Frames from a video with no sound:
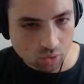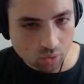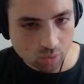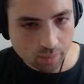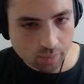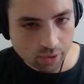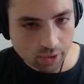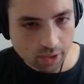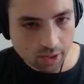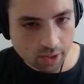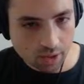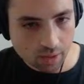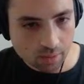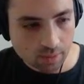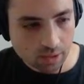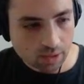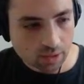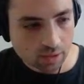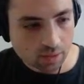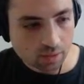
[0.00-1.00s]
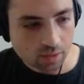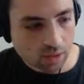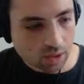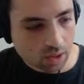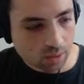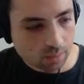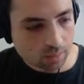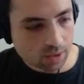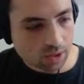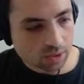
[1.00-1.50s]
Put that up there,
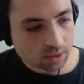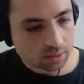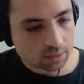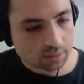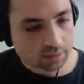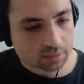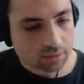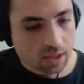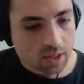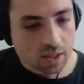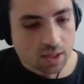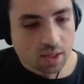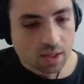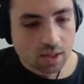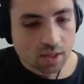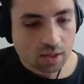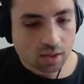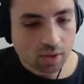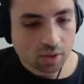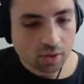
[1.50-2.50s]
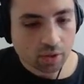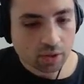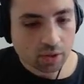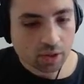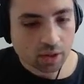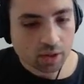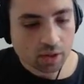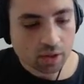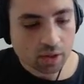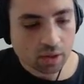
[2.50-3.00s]
not me.
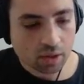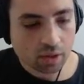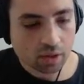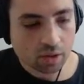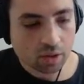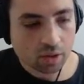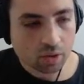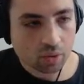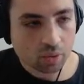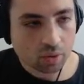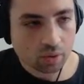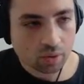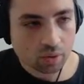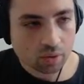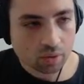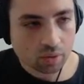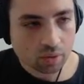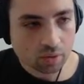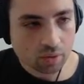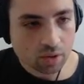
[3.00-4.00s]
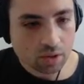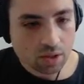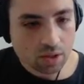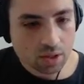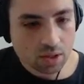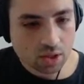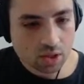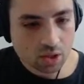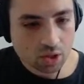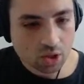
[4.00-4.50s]
Okay, now this is
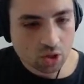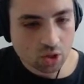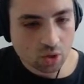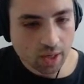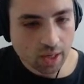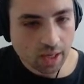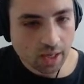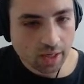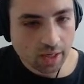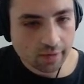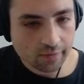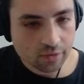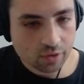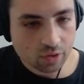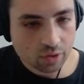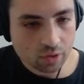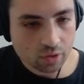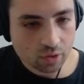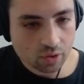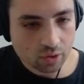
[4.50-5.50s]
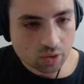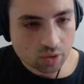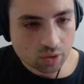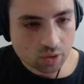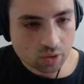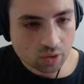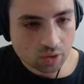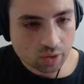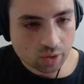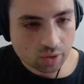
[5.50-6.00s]
gonna go
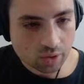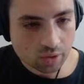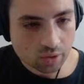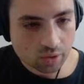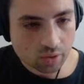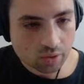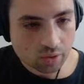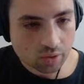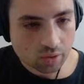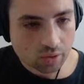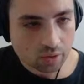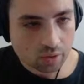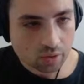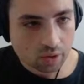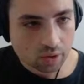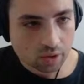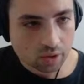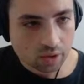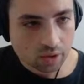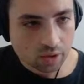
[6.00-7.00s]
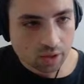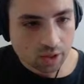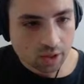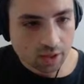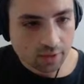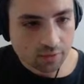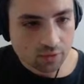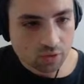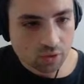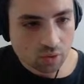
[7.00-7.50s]
after
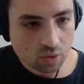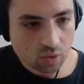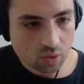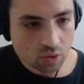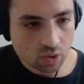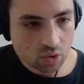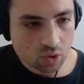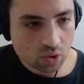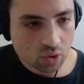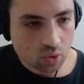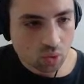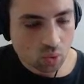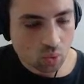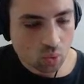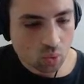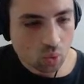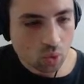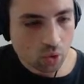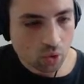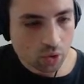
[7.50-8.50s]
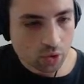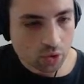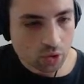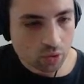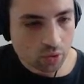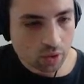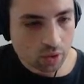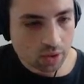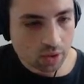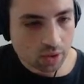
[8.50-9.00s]
those chords
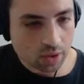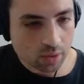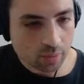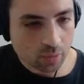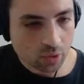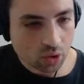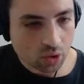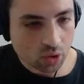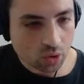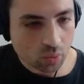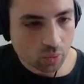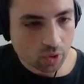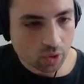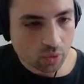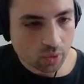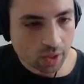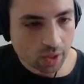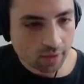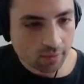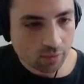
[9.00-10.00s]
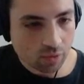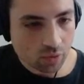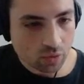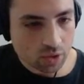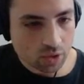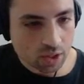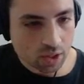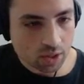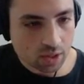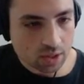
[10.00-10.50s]
right there, but though we don't have those
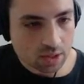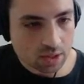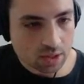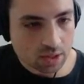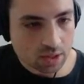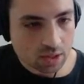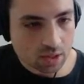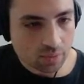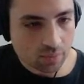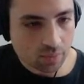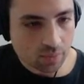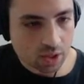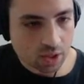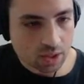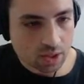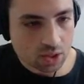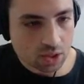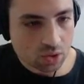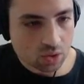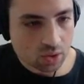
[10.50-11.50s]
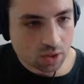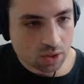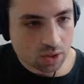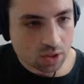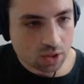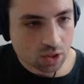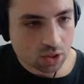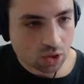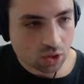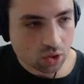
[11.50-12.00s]
yet because this is the bass. So this is
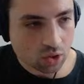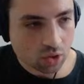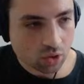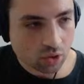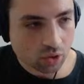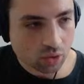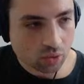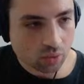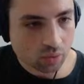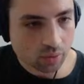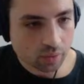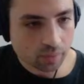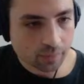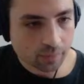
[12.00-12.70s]
gonna go